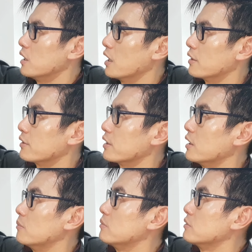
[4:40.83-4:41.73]
and
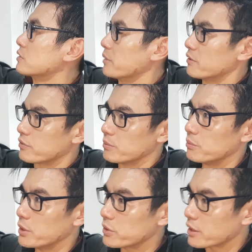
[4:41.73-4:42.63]
cement from the
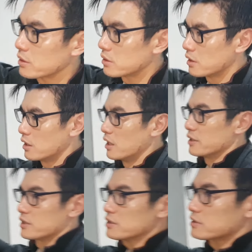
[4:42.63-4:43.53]
building
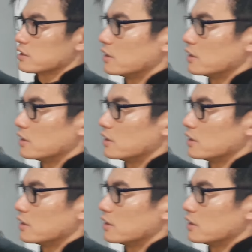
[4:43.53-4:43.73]
and dust.